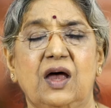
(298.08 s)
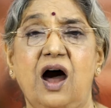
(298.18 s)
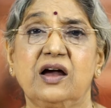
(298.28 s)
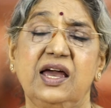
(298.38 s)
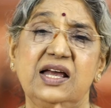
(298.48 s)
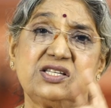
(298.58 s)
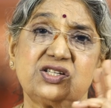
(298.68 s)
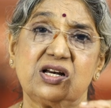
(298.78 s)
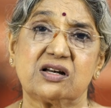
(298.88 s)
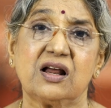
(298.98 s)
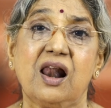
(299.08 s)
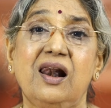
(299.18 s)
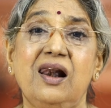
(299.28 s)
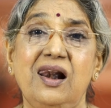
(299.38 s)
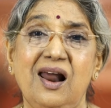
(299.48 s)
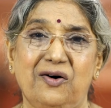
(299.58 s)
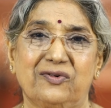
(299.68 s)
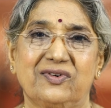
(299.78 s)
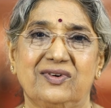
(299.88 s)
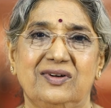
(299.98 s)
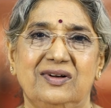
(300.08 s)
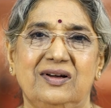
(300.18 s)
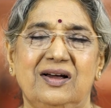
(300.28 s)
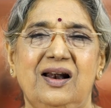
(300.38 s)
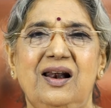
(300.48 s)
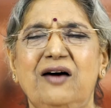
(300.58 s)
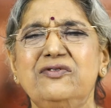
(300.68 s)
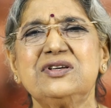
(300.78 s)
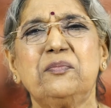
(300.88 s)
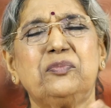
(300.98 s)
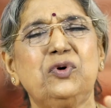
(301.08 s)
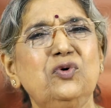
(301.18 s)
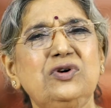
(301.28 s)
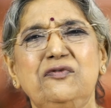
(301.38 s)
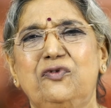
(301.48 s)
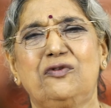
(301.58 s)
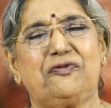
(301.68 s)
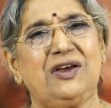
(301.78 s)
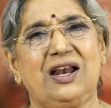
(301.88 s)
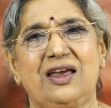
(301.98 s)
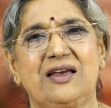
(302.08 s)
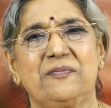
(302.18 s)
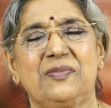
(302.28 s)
Against it, love. Love is a beautiful feeling.